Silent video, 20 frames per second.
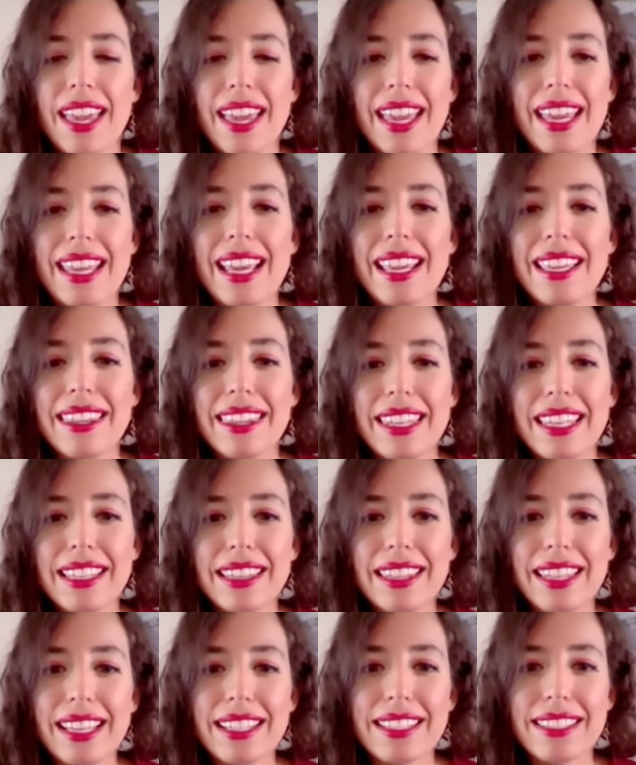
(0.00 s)
And I
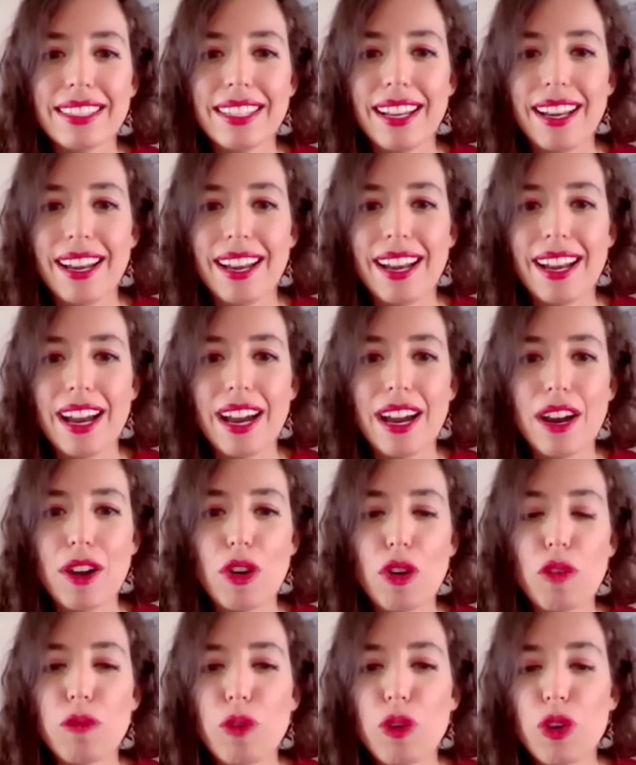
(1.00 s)
think that,
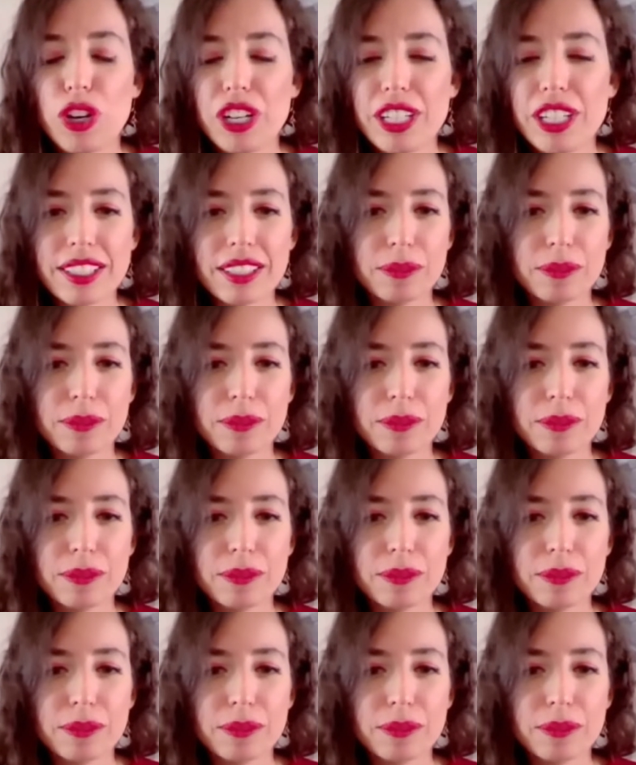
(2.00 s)
of course,